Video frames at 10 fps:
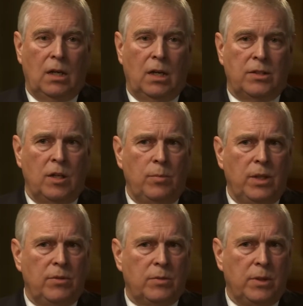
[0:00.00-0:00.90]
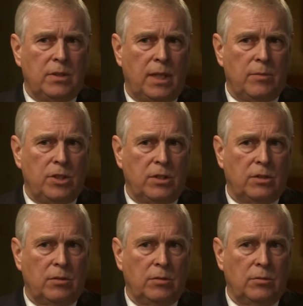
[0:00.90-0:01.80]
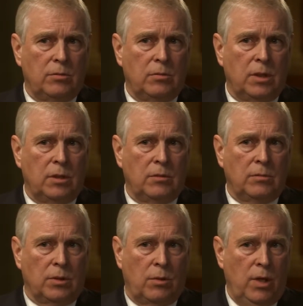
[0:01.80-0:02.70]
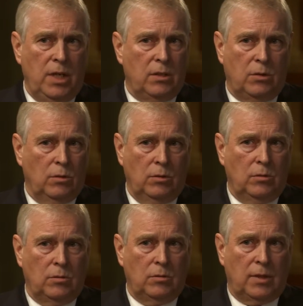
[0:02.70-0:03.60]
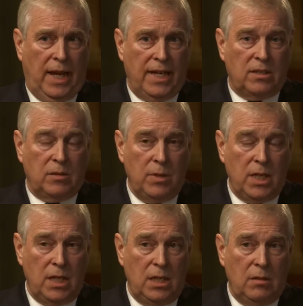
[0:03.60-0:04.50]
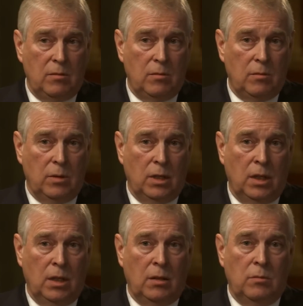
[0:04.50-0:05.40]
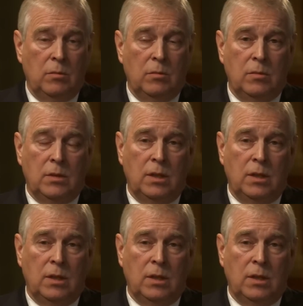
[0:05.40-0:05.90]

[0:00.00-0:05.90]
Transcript: I don't believe it's been damaging to the Queen at all. Has to me, and